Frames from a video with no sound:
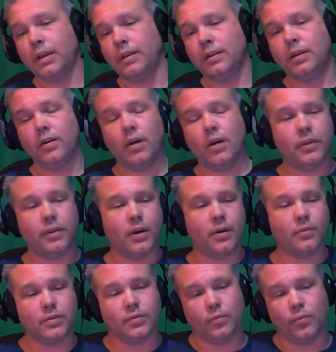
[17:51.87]
And, you know, I thought
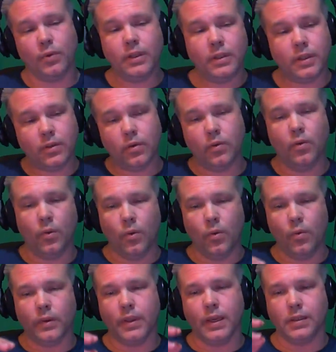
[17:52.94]
it was really
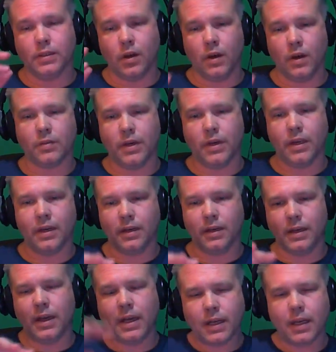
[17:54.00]
cool when they talked about it, and
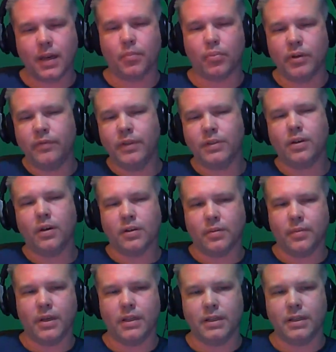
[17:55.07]
it kind of got briefly talked
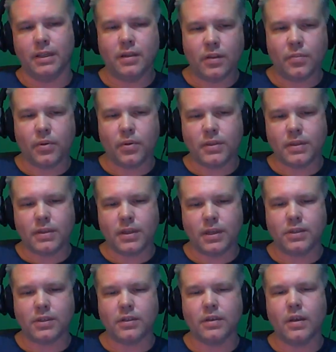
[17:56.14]
about at the end of the
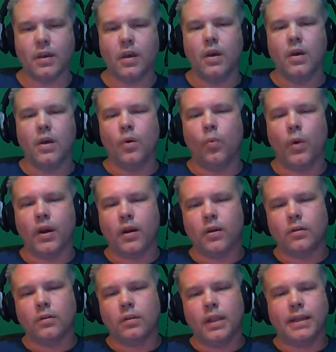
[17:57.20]
presentation,
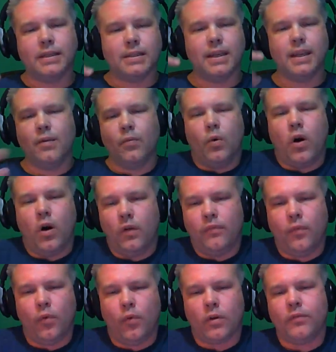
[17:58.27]
where, like, say all
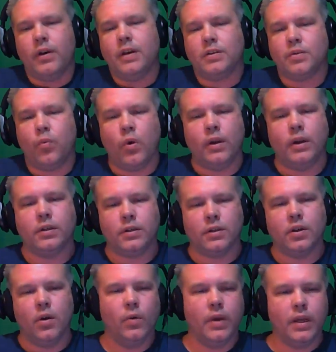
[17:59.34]
4 of us wanted to
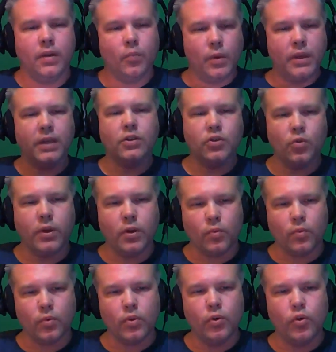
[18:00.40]
go in and we could join a
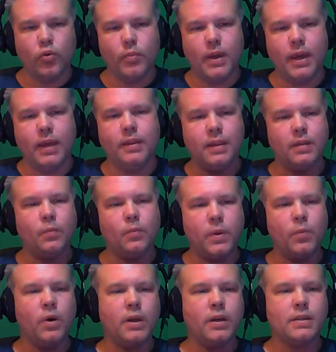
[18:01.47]
room, and then
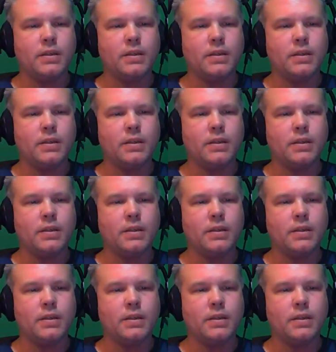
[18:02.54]
we wanted to